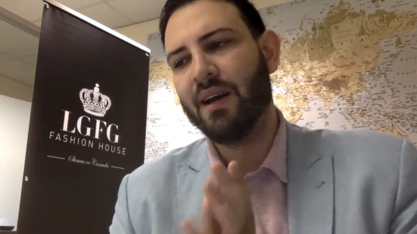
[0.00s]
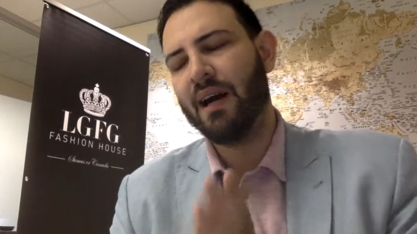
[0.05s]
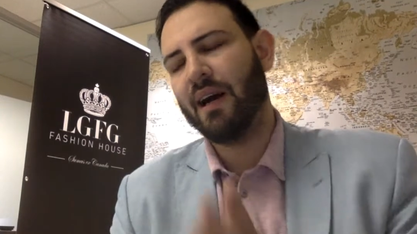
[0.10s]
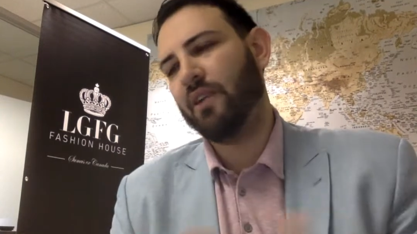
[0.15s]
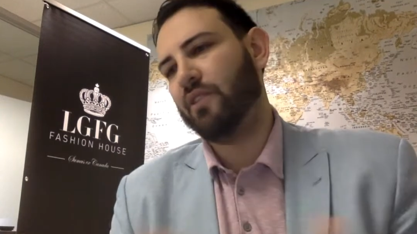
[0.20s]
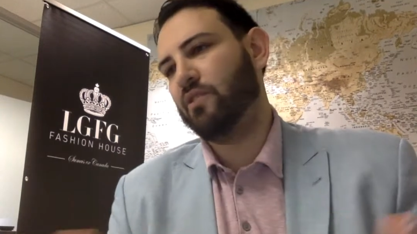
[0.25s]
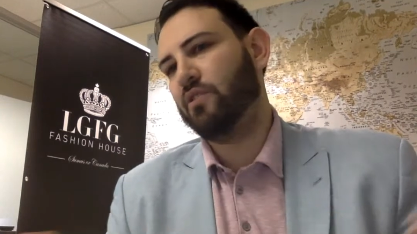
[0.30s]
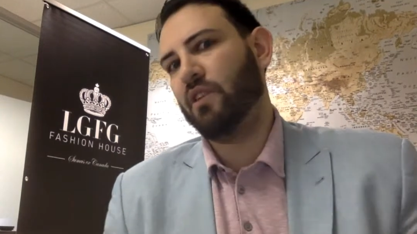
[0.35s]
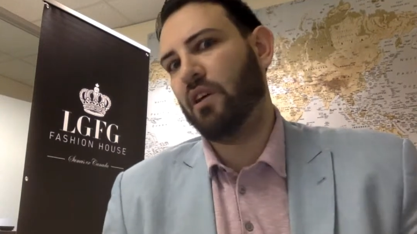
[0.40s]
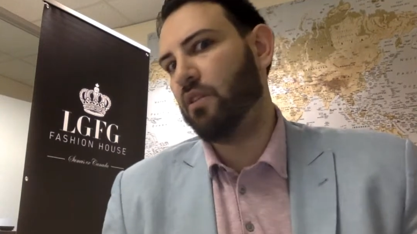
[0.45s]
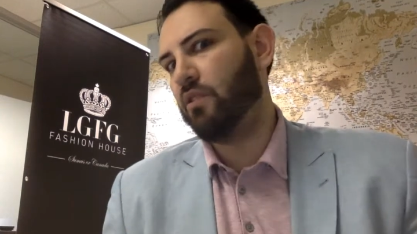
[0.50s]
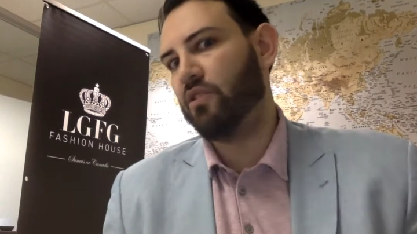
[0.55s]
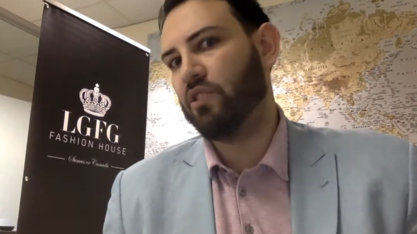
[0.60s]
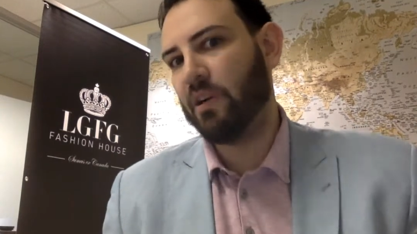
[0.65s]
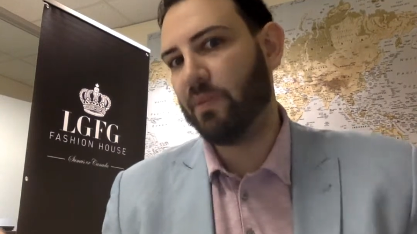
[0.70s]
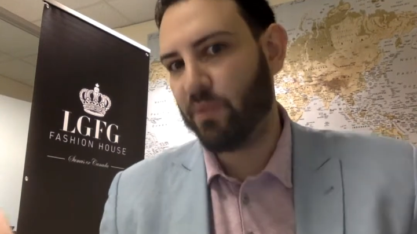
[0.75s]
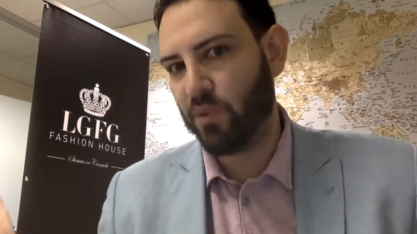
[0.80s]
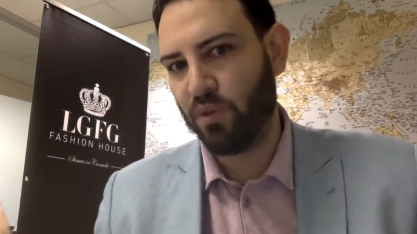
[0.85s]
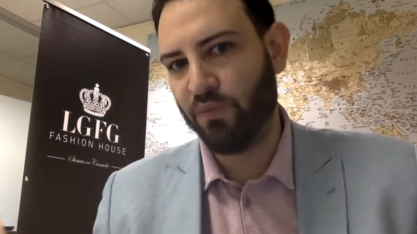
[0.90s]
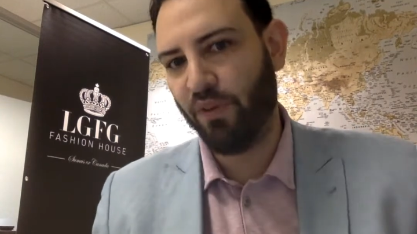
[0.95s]
how does Donald
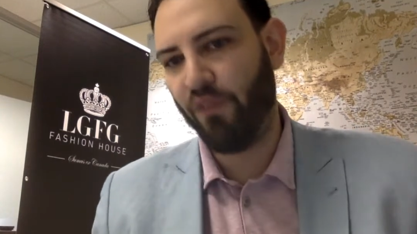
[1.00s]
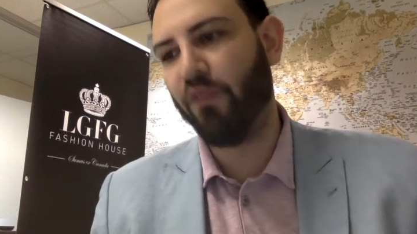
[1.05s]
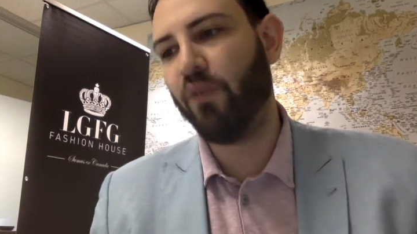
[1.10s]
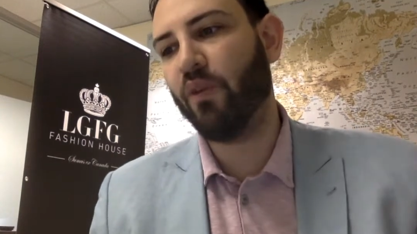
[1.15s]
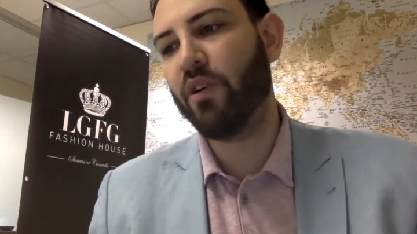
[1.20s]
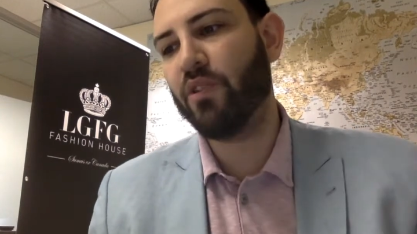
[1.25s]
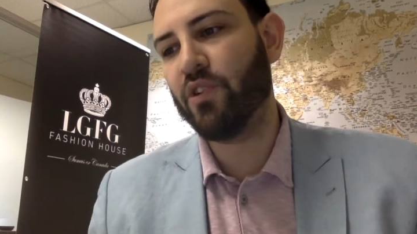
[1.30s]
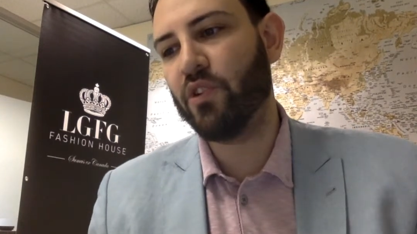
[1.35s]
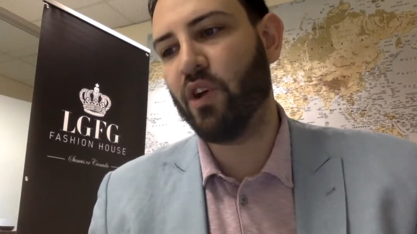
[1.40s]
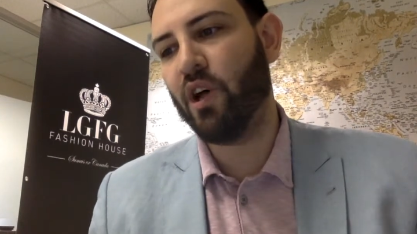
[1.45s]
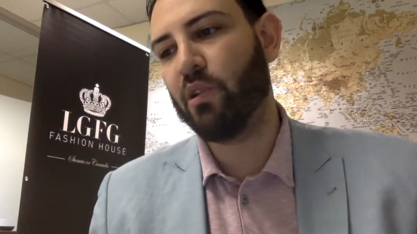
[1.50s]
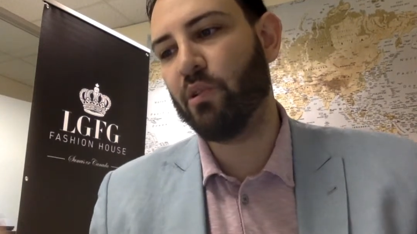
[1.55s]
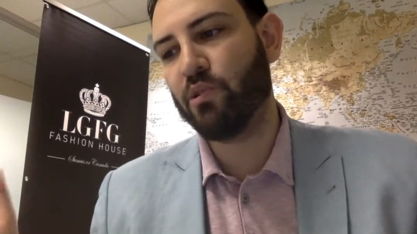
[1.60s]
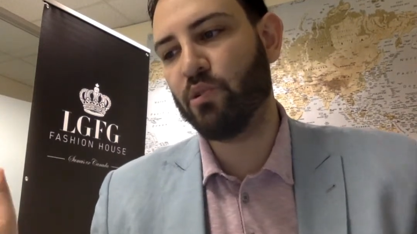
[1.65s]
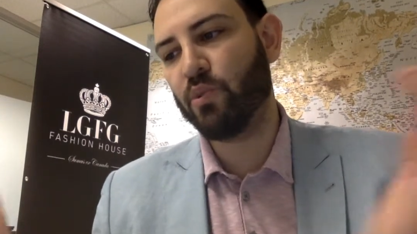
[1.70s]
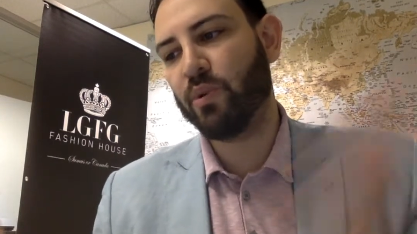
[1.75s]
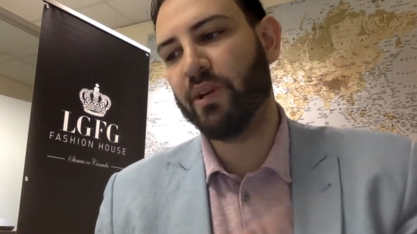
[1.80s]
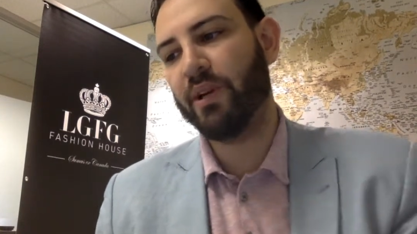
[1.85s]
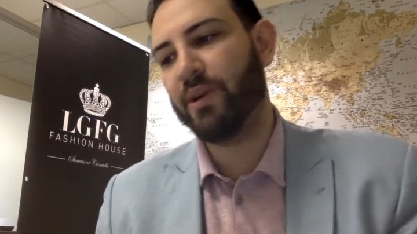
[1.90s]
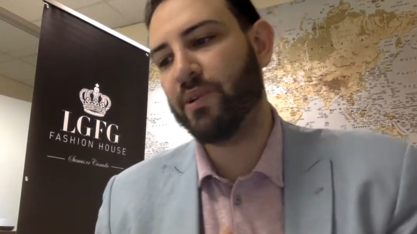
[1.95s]
Trump do it for $400?
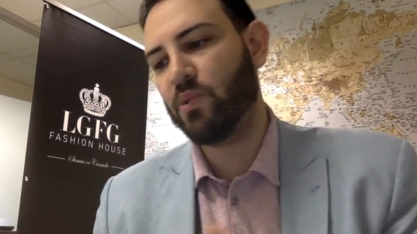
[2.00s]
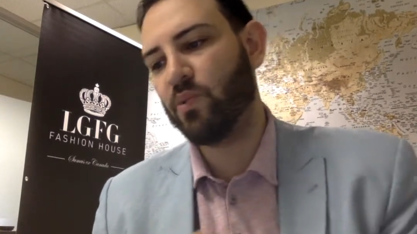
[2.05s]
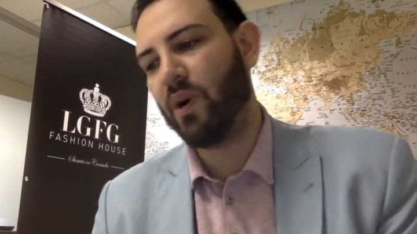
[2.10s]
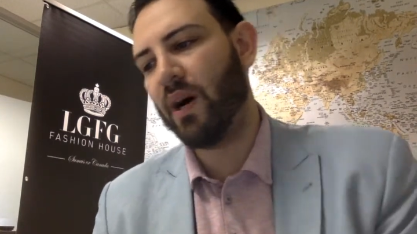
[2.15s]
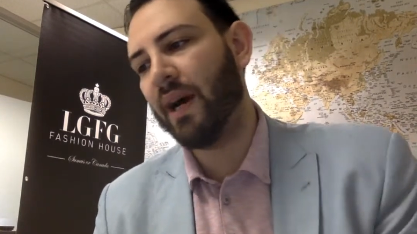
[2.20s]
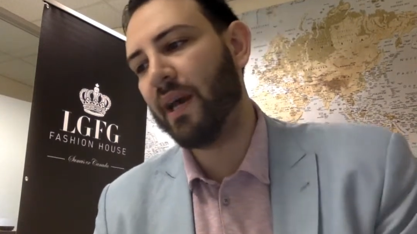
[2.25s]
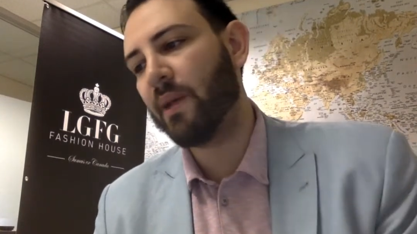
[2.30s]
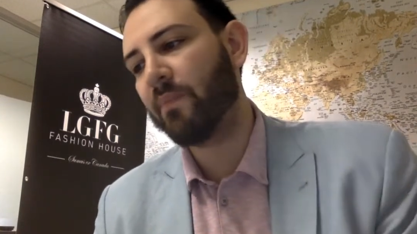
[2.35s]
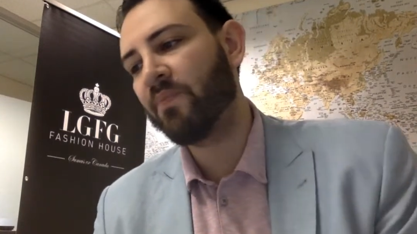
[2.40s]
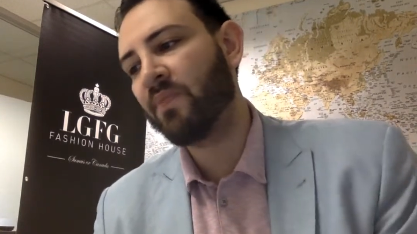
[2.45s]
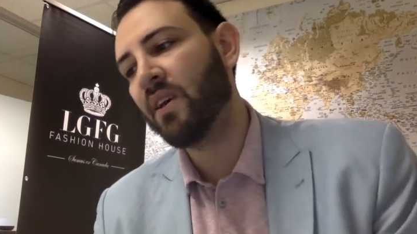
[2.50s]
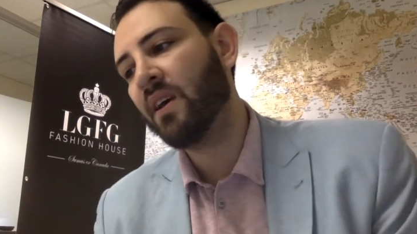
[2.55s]
Well, here's why.